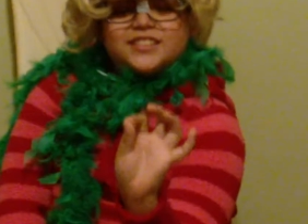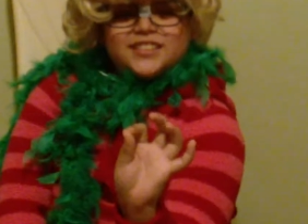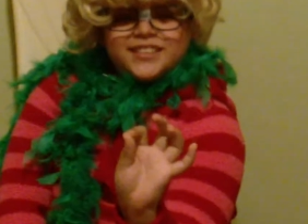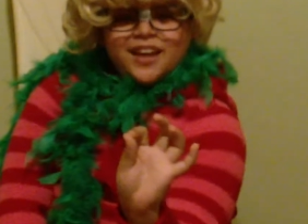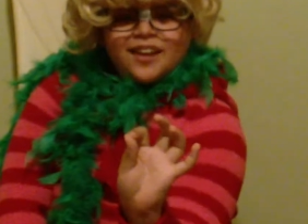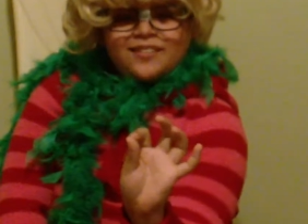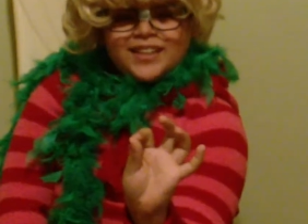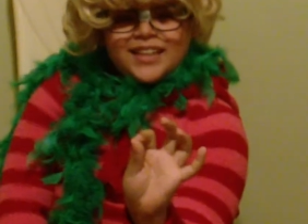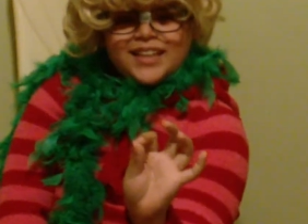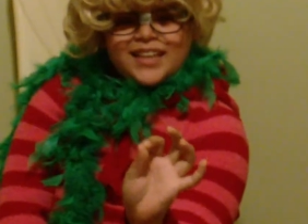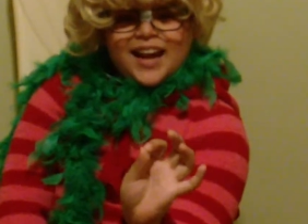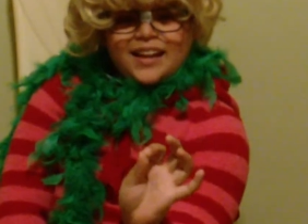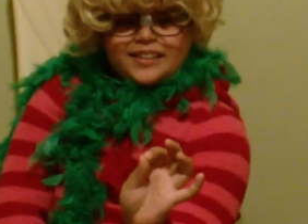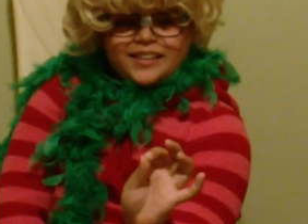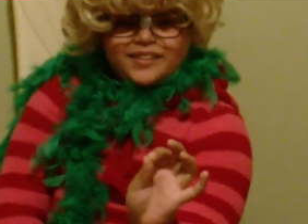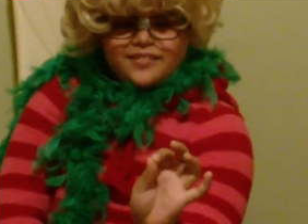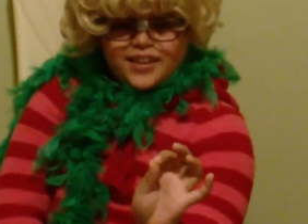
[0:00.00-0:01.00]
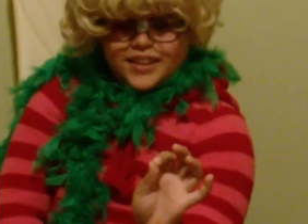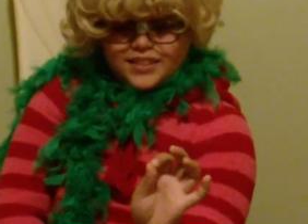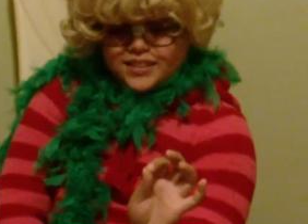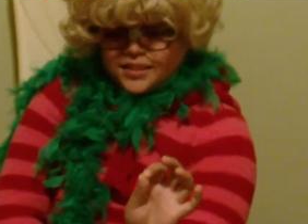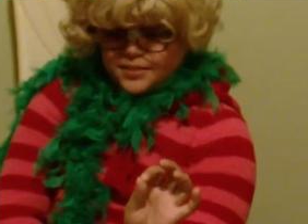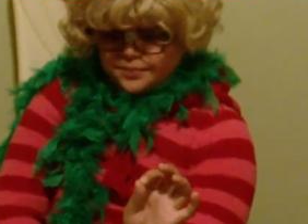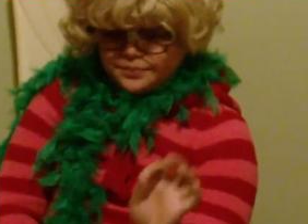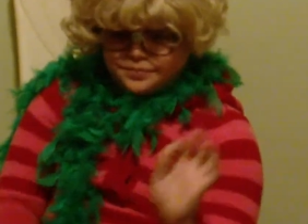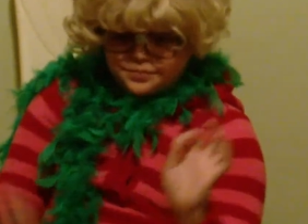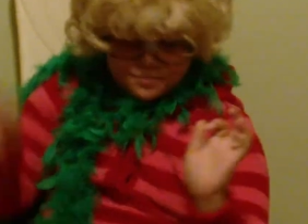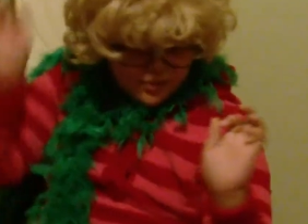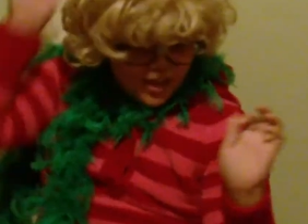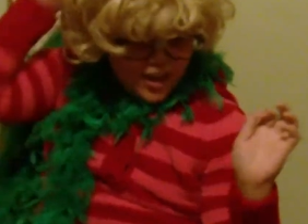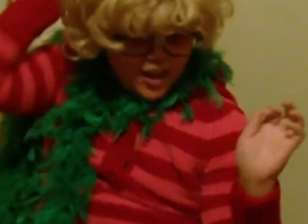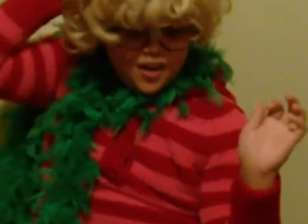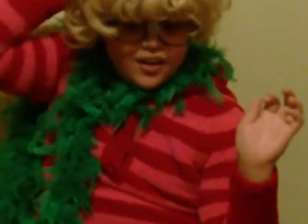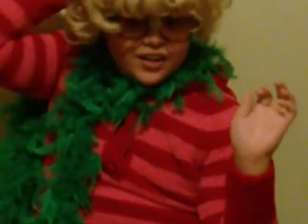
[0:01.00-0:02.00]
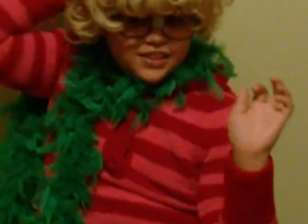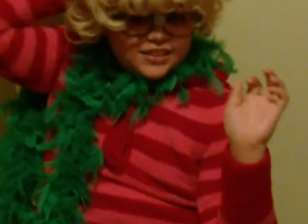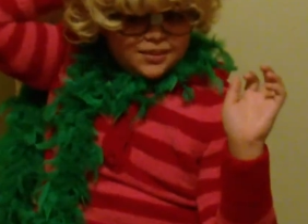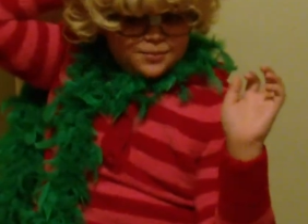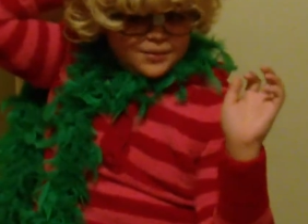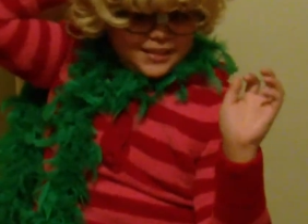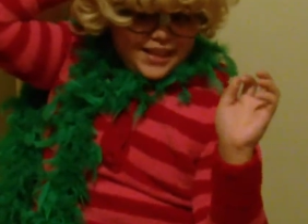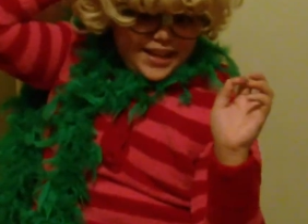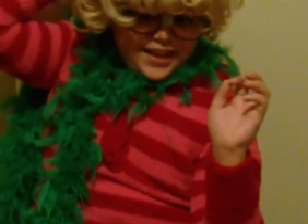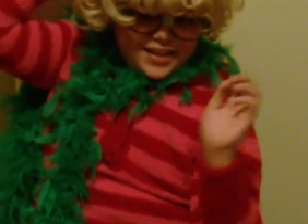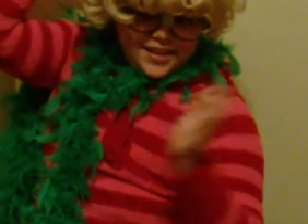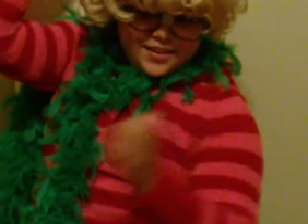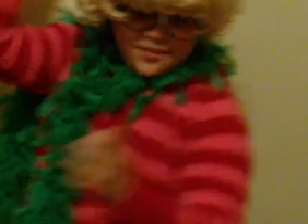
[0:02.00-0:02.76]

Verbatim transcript: don't eat onion rings. Or else you'll be like,